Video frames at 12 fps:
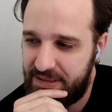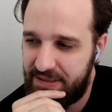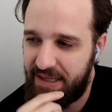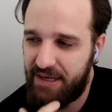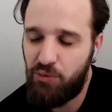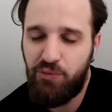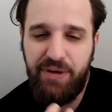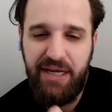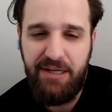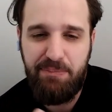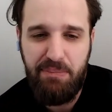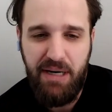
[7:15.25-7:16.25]
they don't
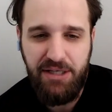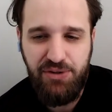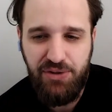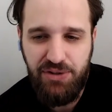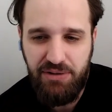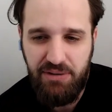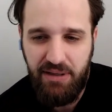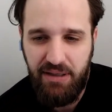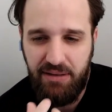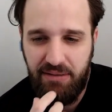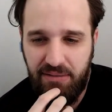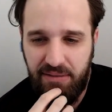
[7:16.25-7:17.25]
read much
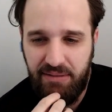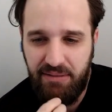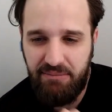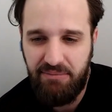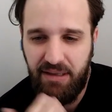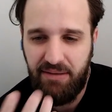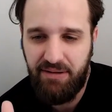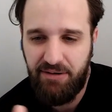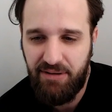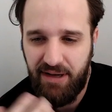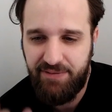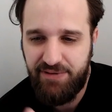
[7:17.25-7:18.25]
in
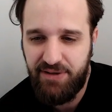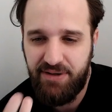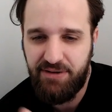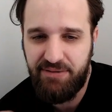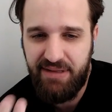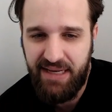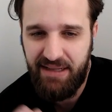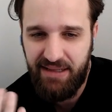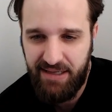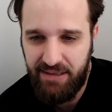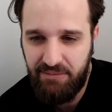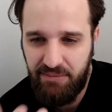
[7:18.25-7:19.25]
their lives, in their
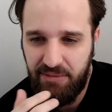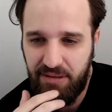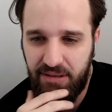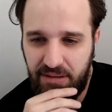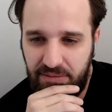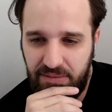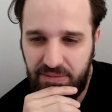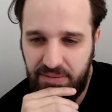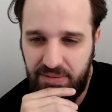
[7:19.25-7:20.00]
daily, you know,